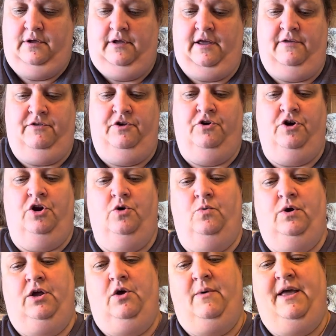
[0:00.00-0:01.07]
And then you're going to
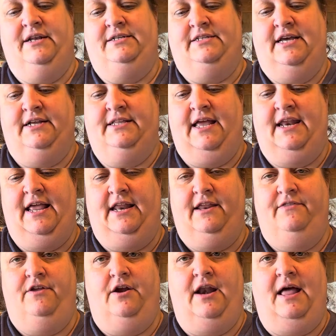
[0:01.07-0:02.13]
want to go ahead and tuck that down in
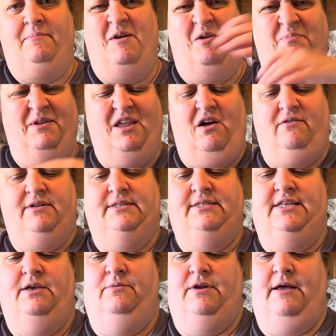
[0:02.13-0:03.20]
there. And I'm hoping y'all can
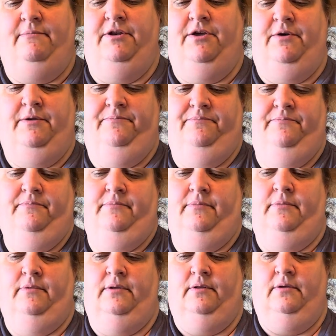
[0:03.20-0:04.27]
see what I'm doing.
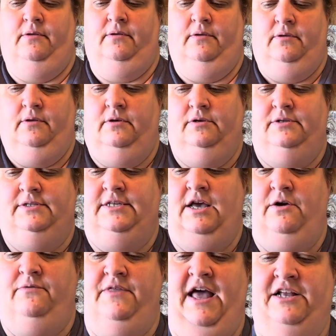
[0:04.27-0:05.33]

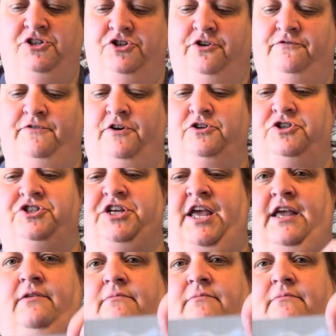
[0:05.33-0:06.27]
So that's your first sheet.